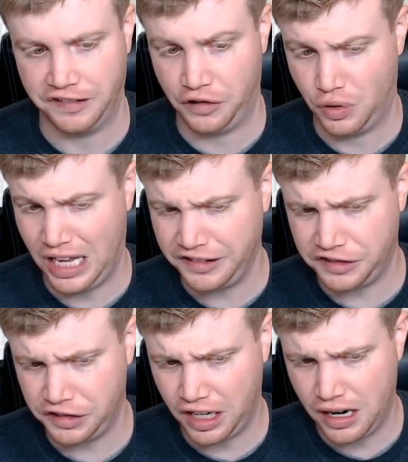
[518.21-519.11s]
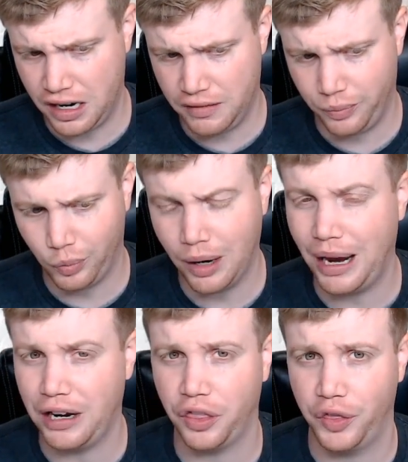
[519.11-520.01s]
So that's
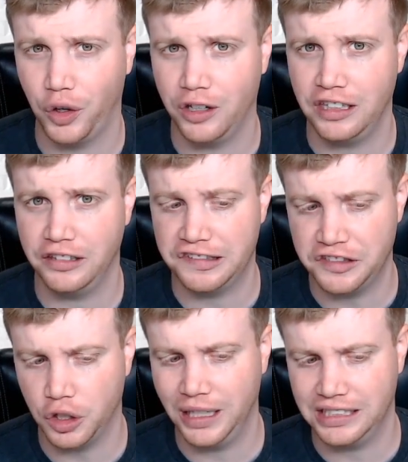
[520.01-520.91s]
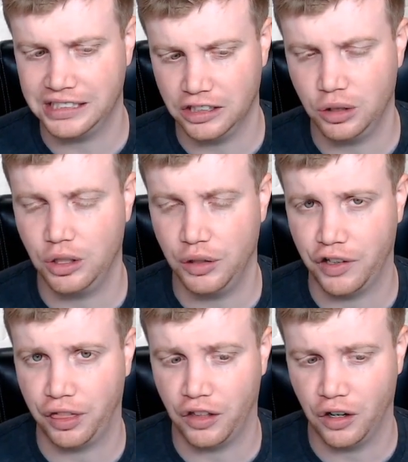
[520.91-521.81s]
about a third of the install base, a little over a
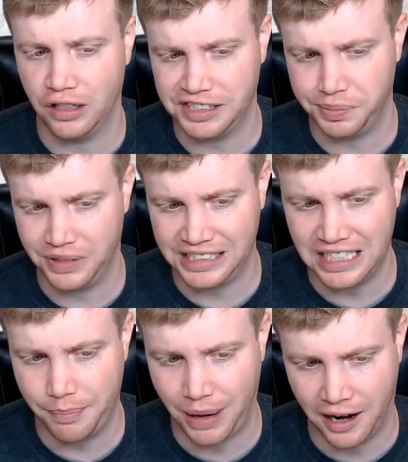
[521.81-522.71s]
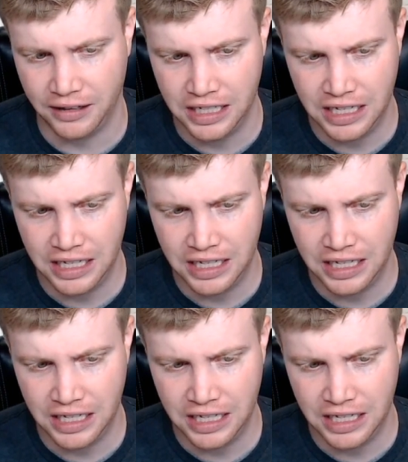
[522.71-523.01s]
third. That's not bad.